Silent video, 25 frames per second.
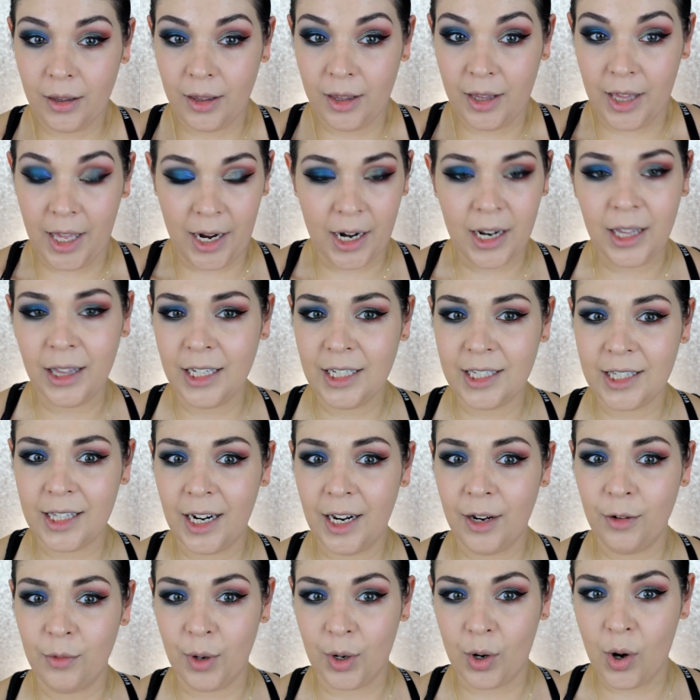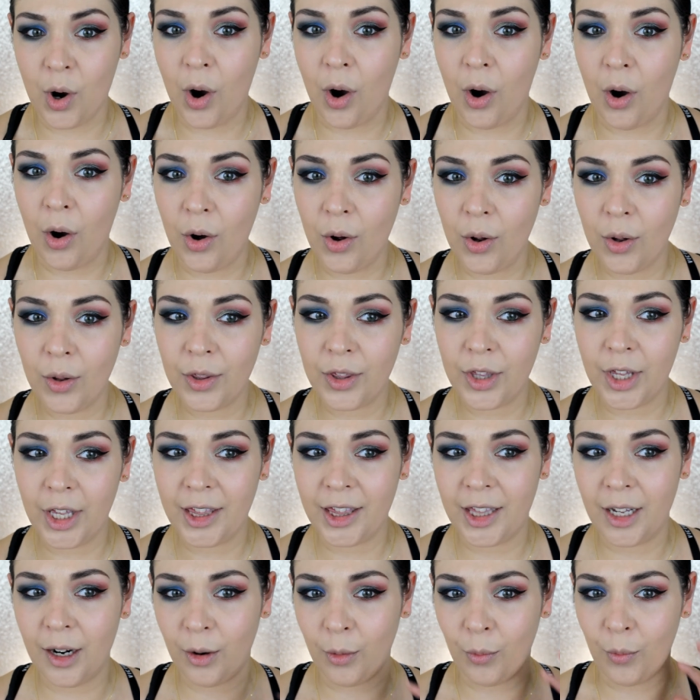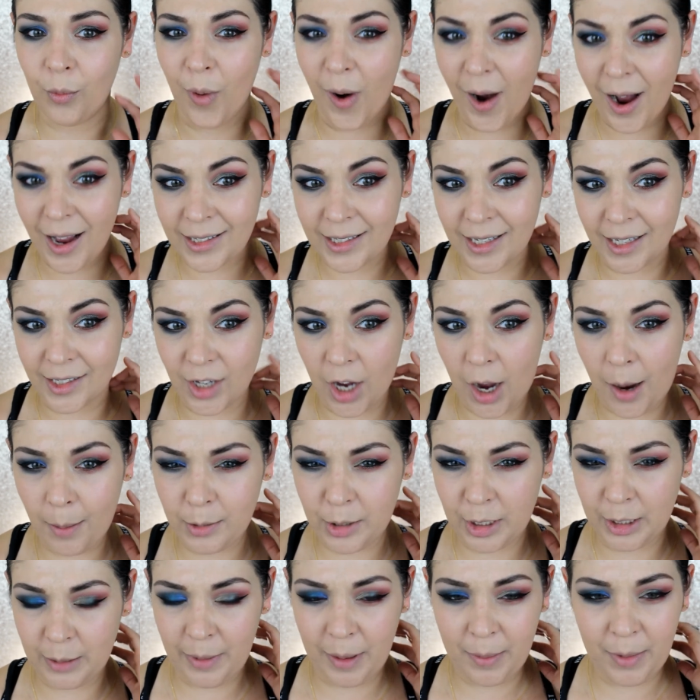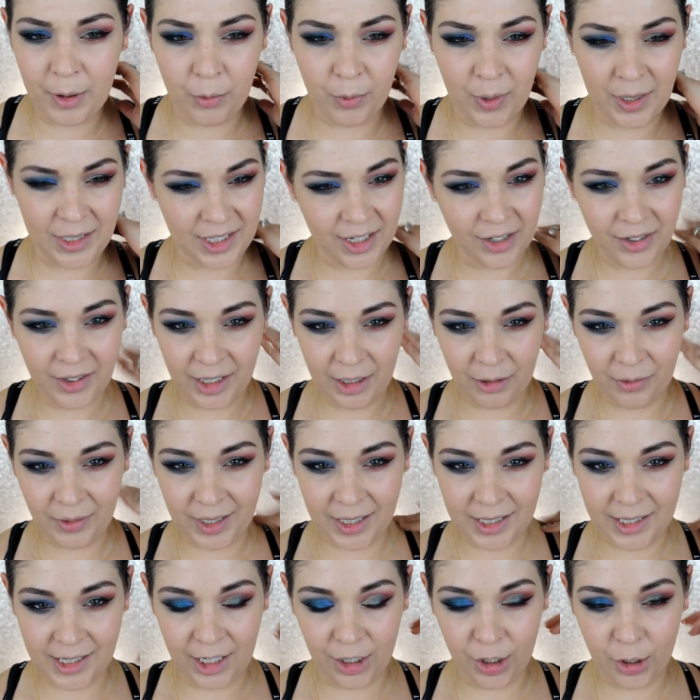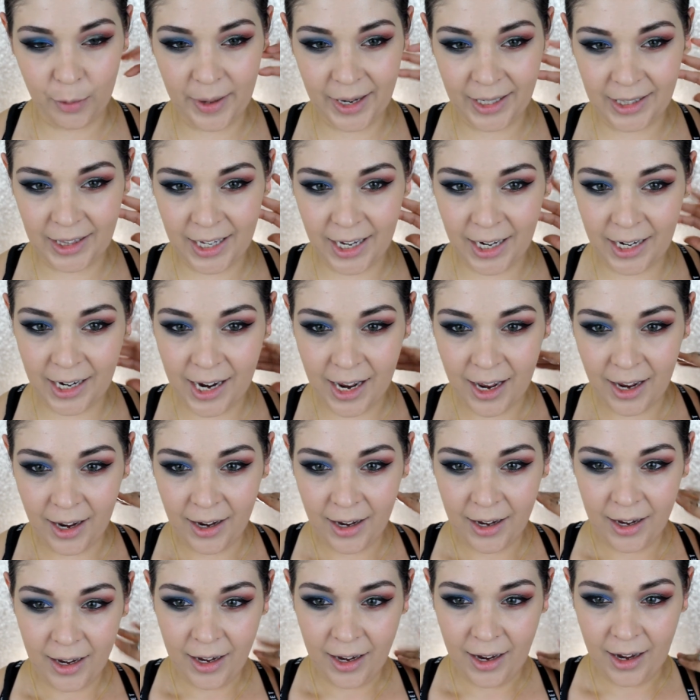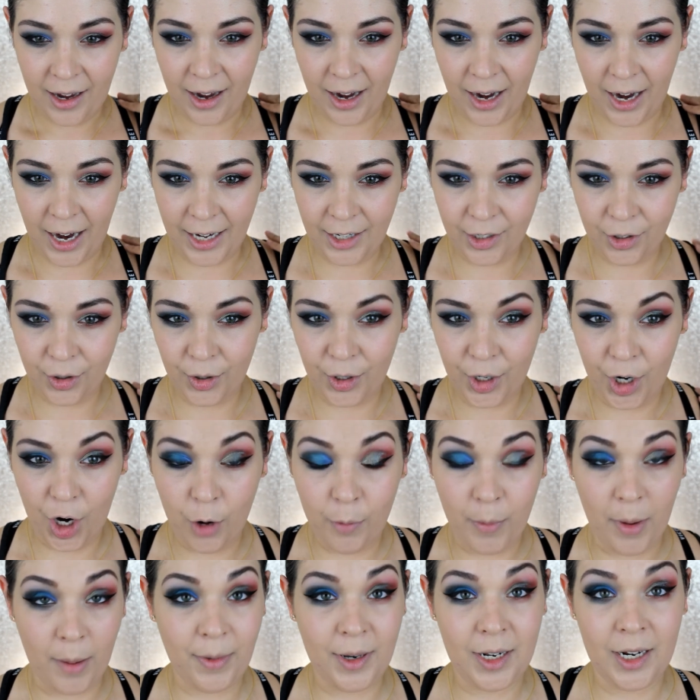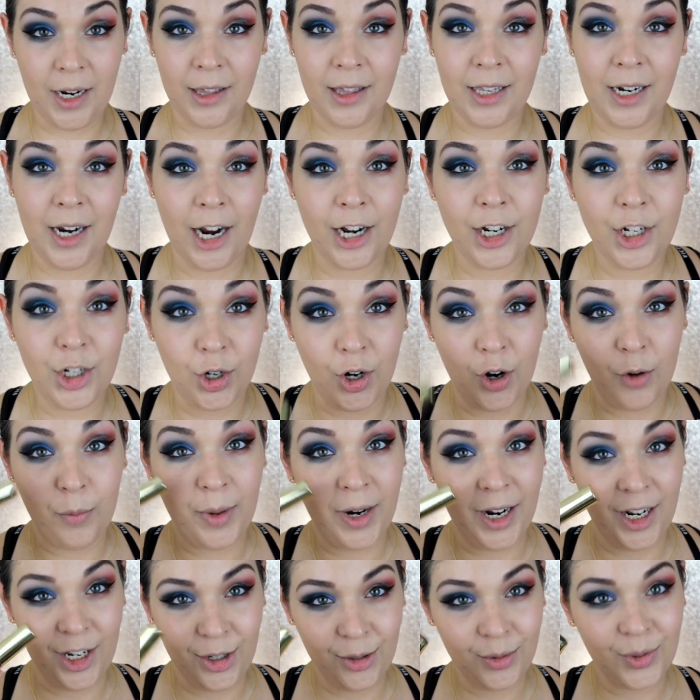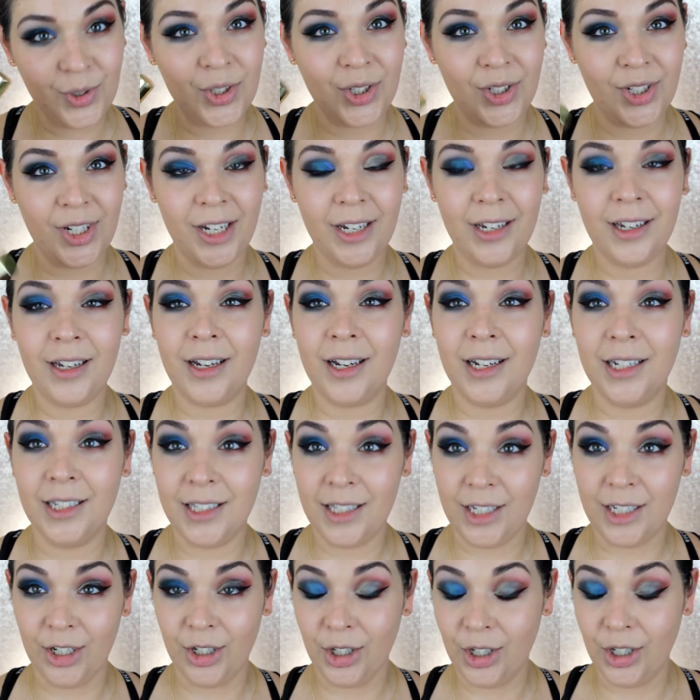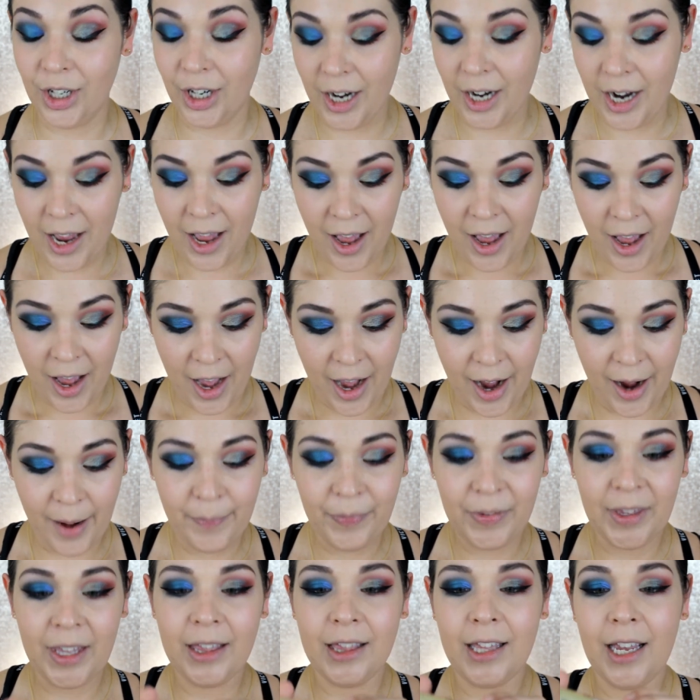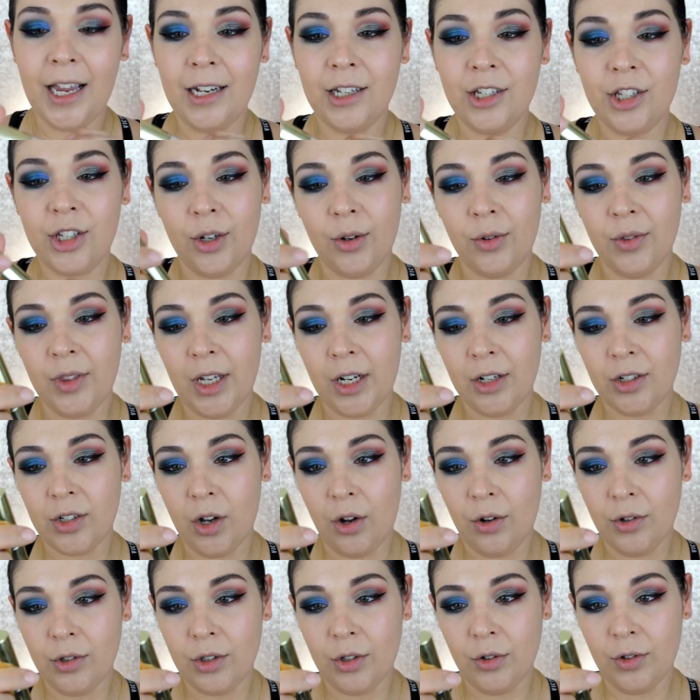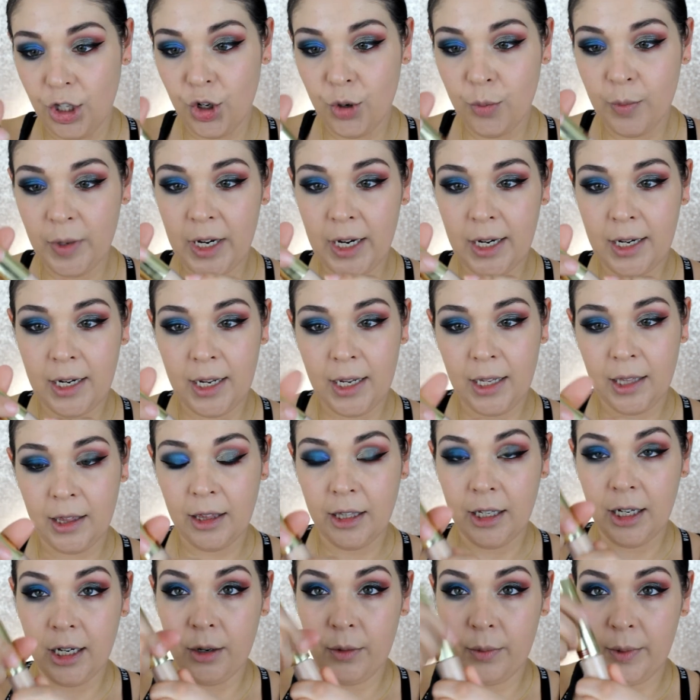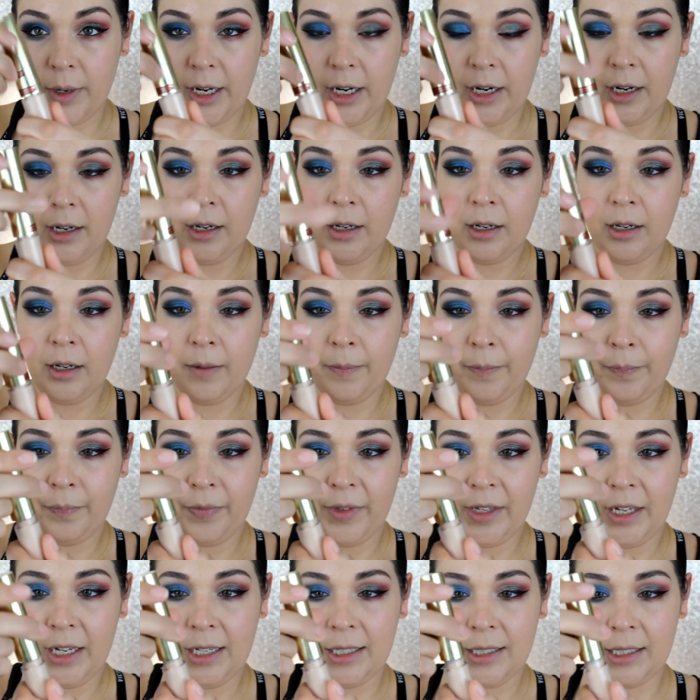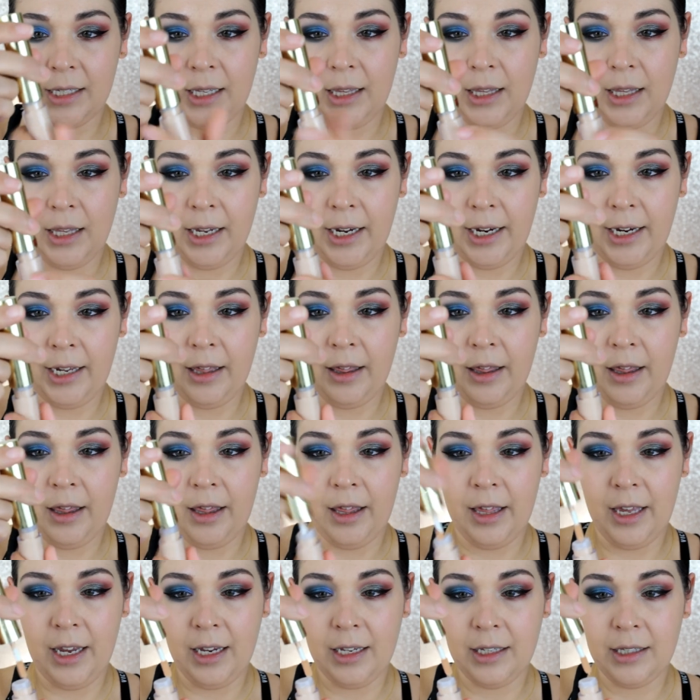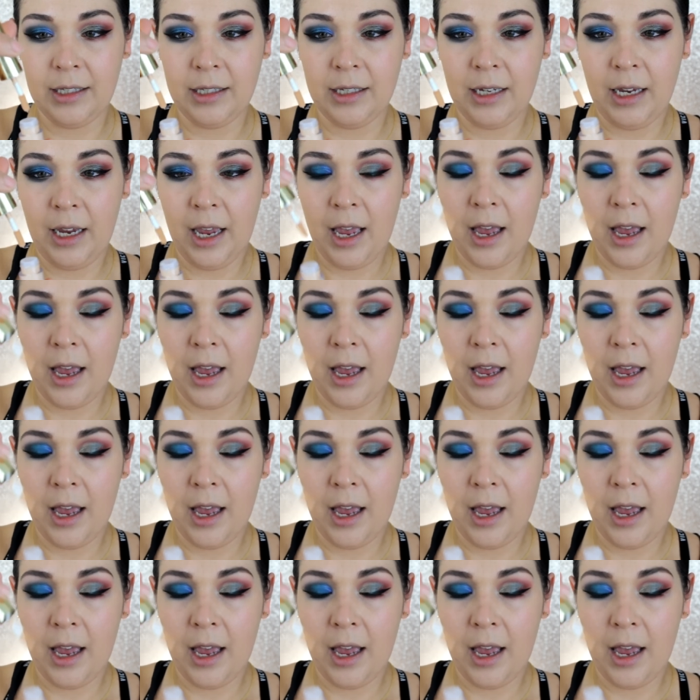that, at least that I recall, that there was as options. Maybe was there a liquid concealer back then? I don't know, maybe none that I knew of, but I used stick concealer. And then, so there's also illuminating liquid is like this.